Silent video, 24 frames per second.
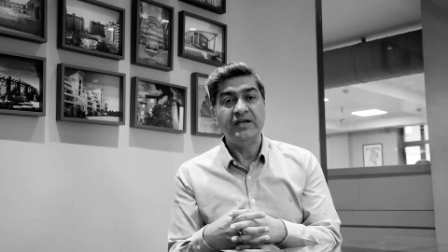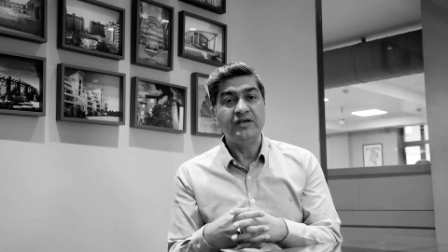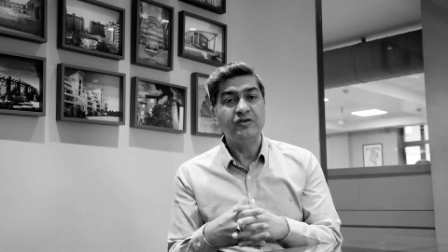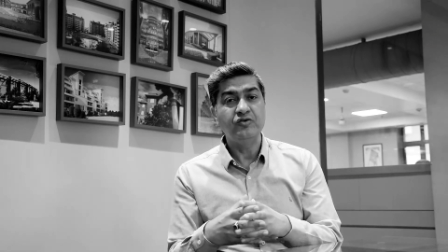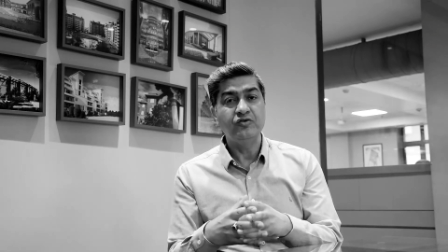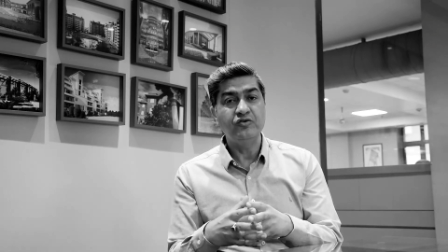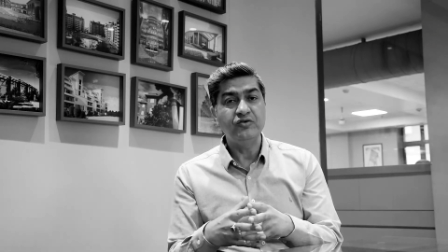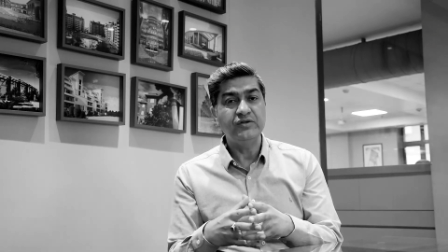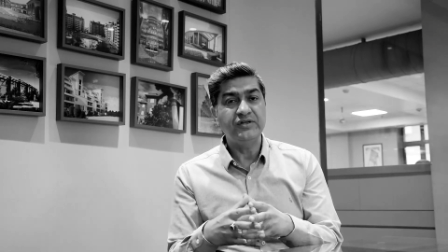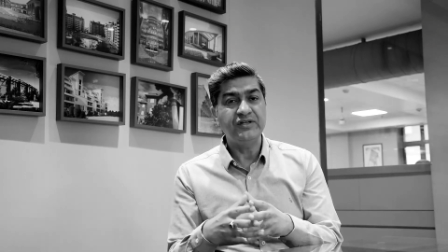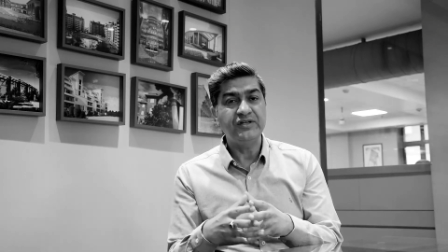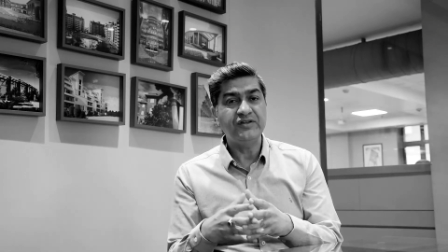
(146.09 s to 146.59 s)

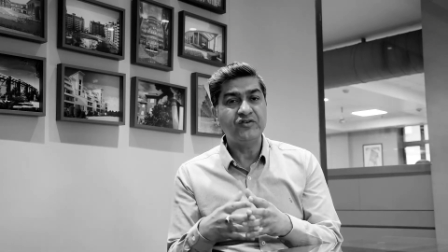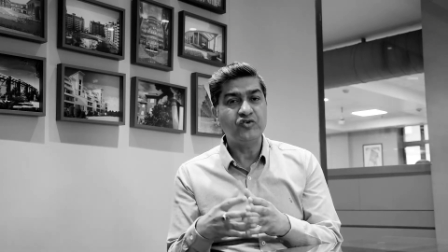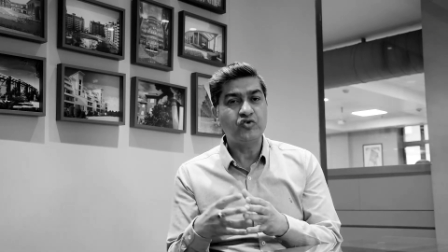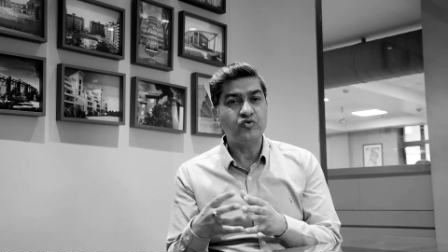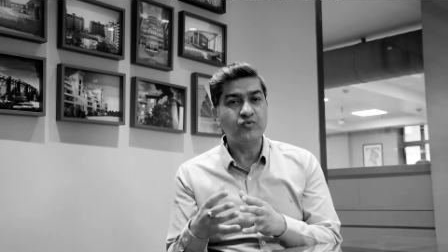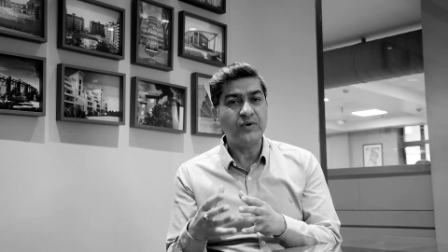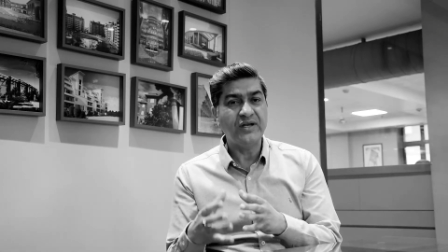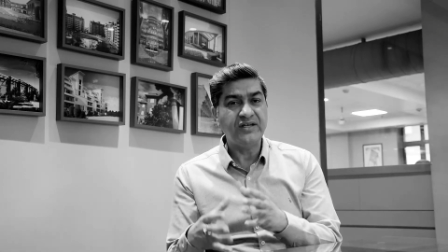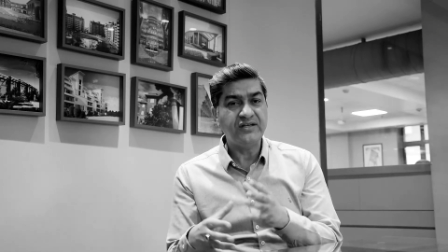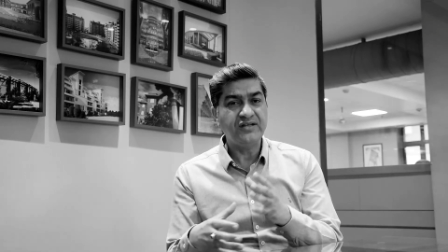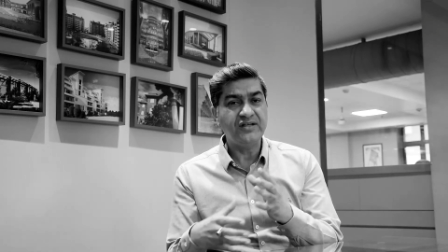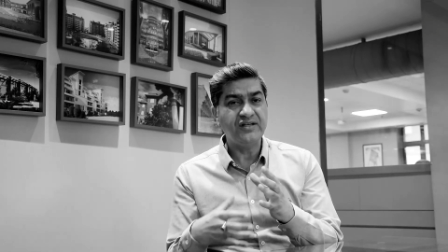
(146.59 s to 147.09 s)
You know, this
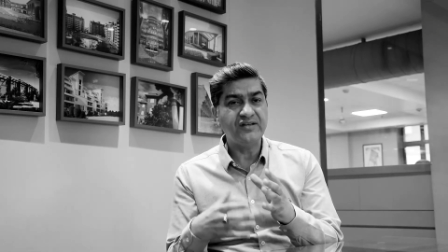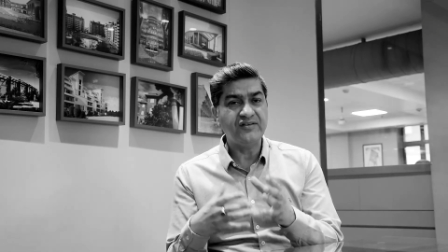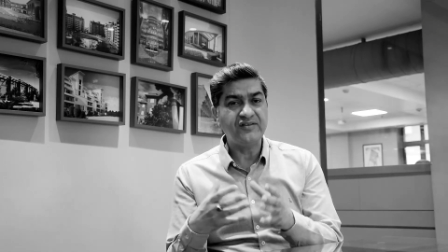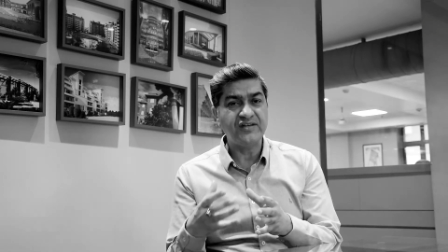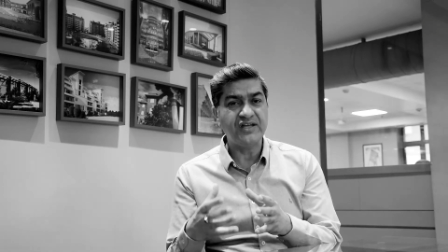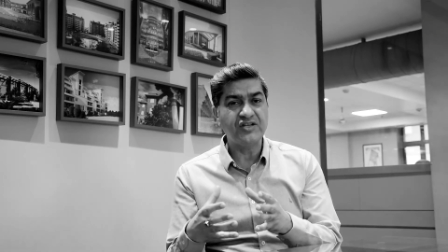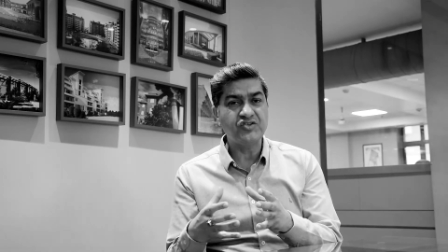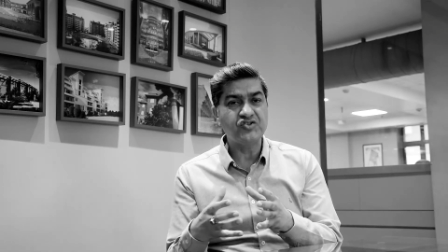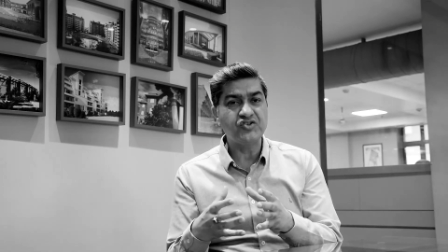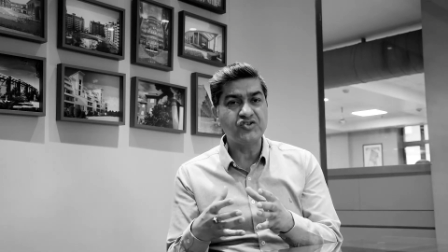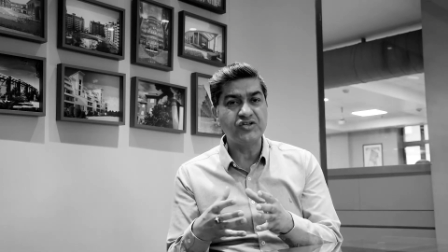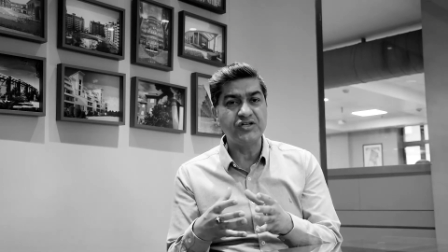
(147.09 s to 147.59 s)
20th
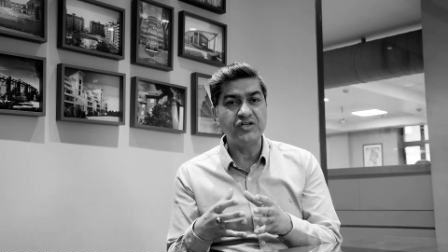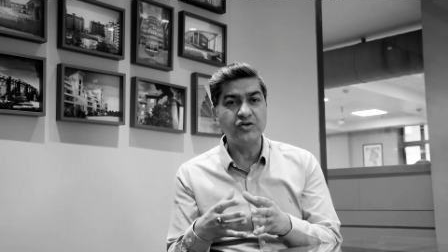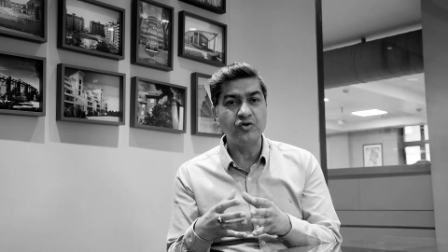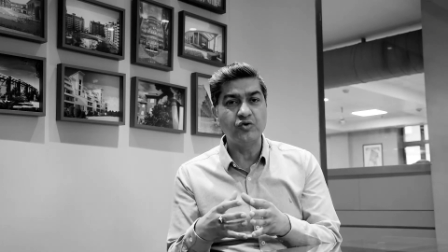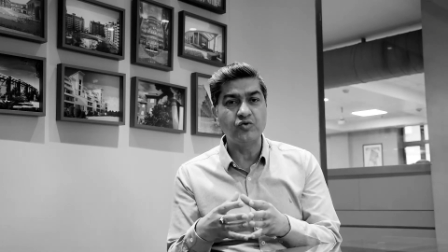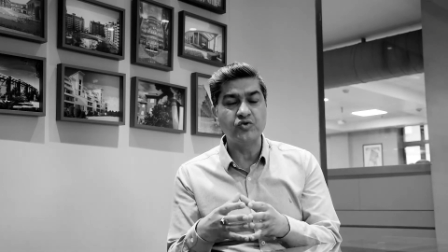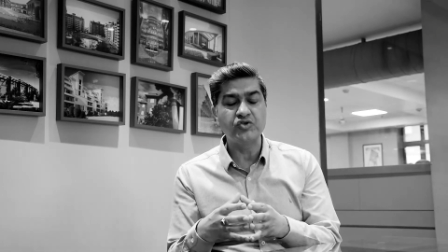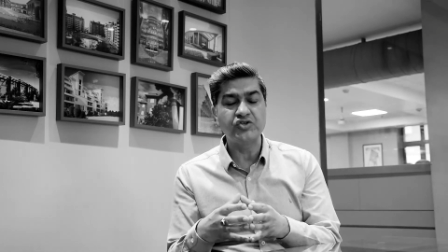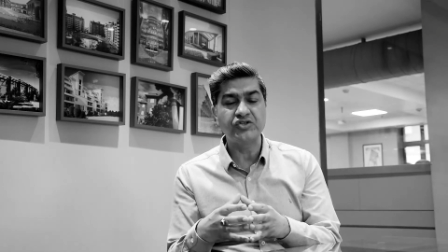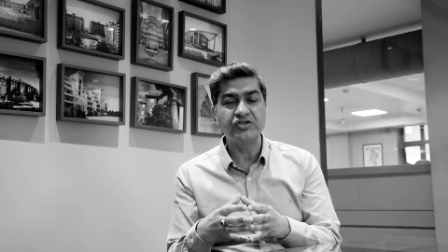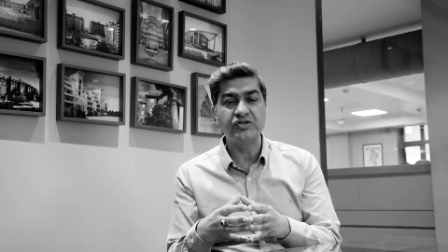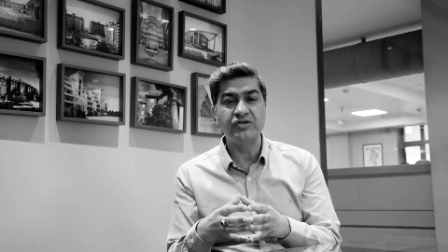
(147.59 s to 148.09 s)
century
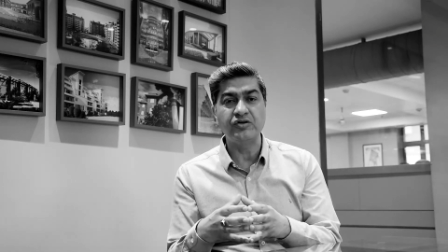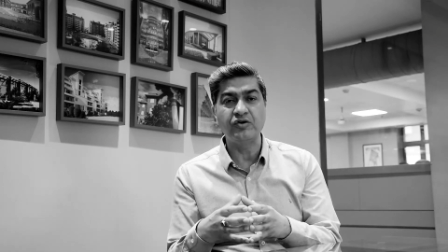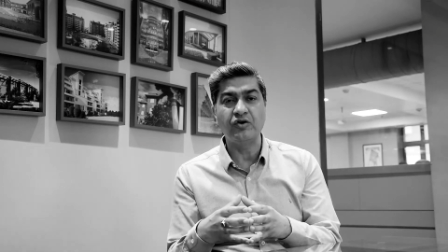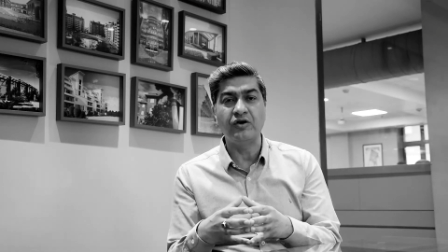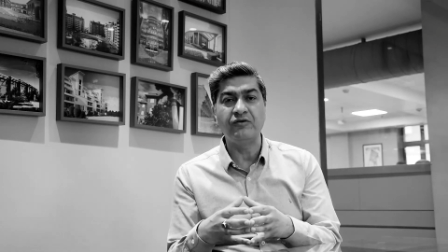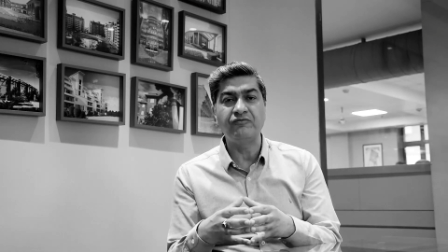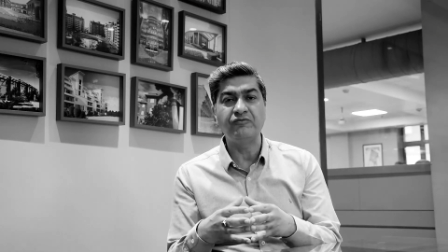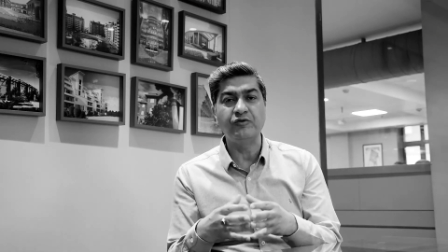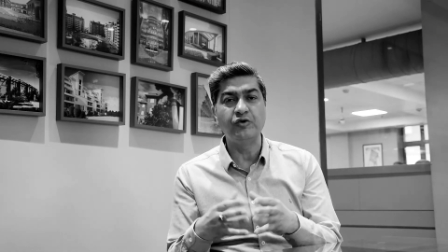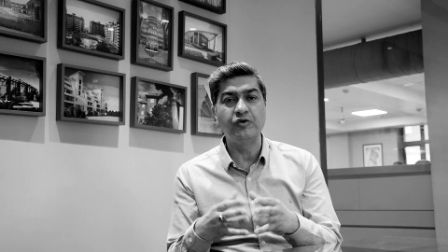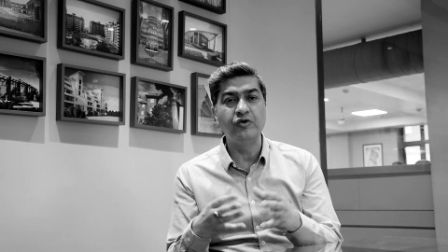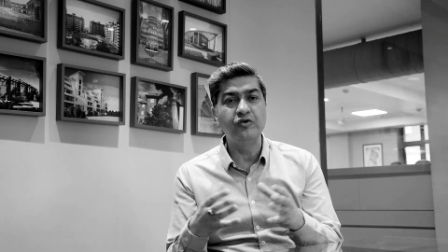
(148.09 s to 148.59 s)
notion of